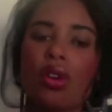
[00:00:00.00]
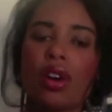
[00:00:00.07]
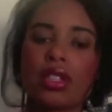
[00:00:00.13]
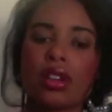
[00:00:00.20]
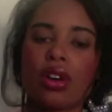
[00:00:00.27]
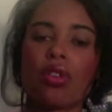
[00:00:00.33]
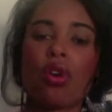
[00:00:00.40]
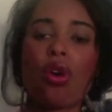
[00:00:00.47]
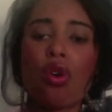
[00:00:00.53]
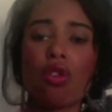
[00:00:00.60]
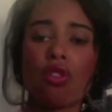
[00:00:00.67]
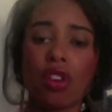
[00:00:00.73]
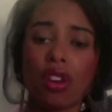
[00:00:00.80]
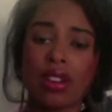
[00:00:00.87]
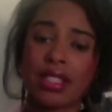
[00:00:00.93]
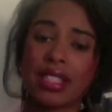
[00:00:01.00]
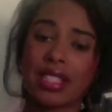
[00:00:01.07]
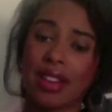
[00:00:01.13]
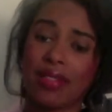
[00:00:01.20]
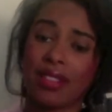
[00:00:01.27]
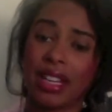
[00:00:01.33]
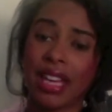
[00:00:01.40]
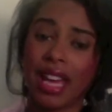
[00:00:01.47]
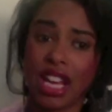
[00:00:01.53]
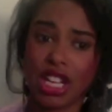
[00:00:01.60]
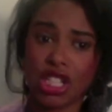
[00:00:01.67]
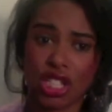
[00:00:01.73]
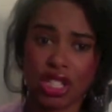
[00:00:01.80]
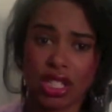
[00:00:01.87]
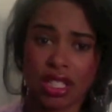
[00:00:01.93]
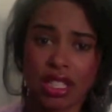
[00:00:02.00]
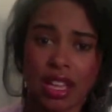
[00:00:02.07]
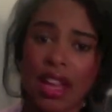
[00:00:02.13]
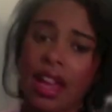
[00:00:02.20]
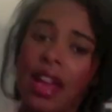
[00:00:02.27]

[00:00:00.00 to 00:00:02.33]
has gone over on seven occasions.